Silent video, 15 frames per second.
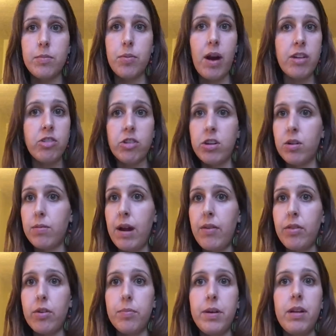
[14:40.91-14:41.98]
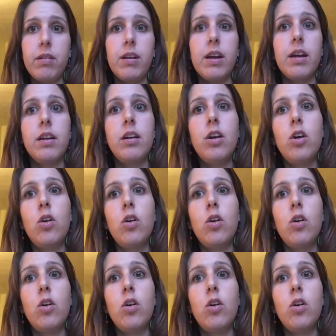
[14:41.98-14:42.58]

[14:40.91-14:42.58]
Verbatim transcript: depression around their period,